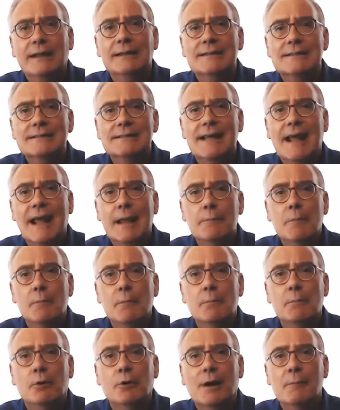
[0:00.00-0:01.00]
the same
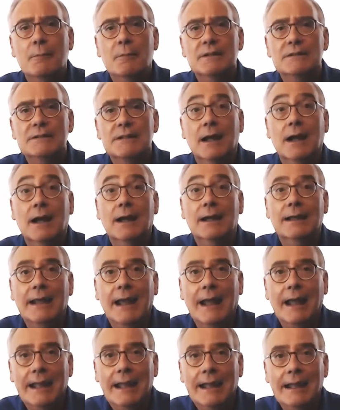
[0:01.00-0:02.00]
parameter
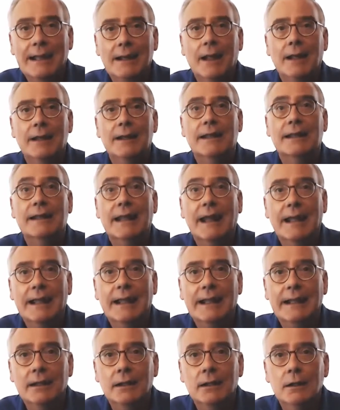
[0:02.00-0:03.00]
again and
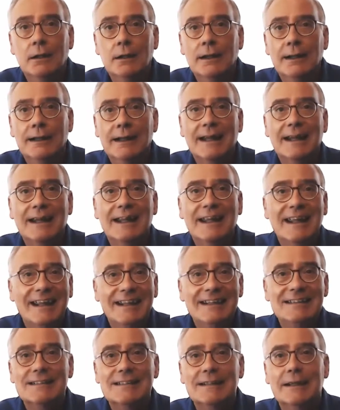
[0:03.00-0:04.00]
again can
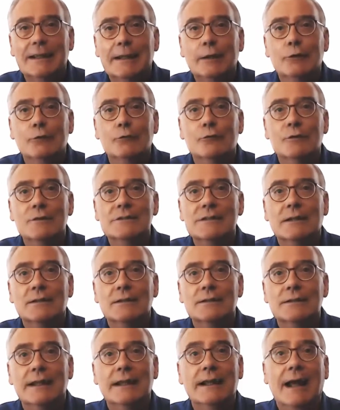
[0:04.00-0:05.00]
easily result
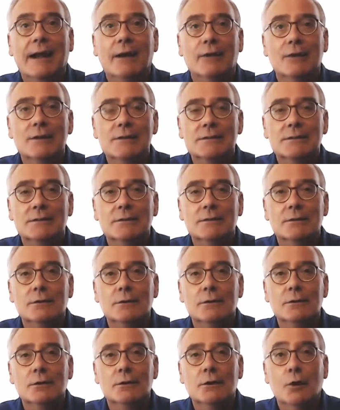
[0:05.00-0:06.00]
in errors.
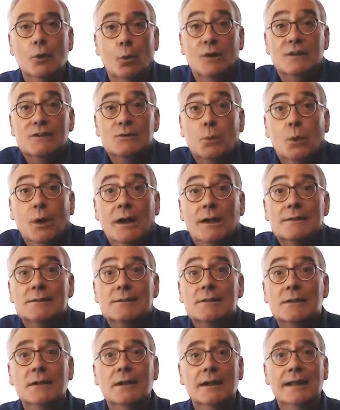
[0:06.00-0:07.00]
What's worse,
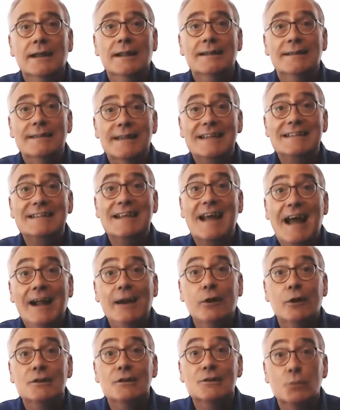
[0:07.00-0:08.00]
these
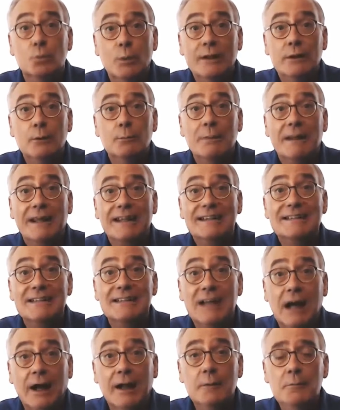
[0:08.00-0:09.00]
errors will be
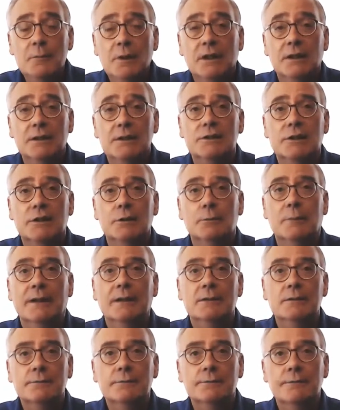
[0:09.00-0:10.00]

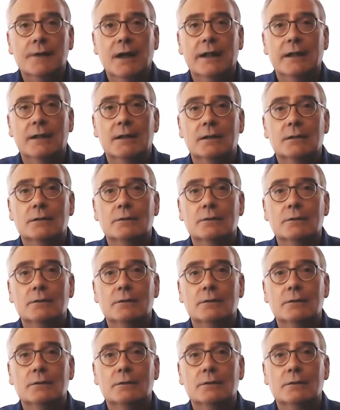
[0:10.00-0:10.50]
time-consuming to find.